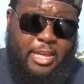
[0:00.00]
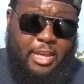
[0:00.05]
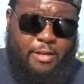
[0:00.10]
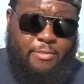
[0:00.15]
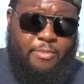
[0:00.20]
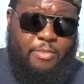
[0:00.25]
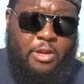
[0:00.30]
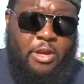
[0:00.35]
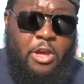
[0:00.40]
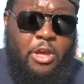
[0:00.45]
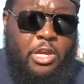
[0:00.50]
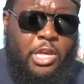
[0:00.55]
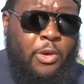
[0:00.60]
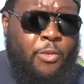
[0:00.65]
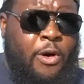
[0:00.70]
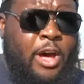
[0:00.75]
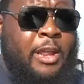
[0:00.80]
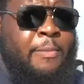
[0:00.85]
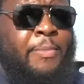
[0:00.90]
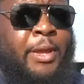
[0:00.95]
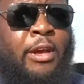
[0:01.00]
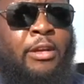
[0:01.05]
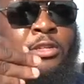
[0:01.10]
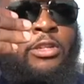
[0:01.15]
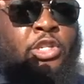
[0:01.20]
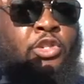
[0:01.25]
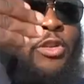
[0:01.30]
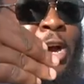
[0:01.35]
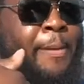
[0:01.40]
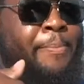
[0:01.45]
them, you want to be able
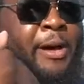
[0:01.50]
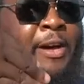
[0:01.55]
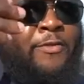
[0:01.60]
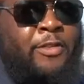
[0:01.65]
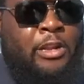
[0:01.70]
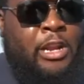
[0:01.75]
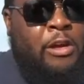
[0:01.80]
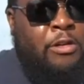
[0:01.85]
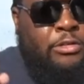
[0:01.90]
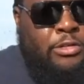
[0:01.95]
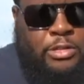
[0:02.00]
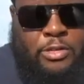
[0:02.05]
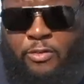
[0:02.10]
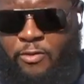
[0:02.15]
to drop off your loads.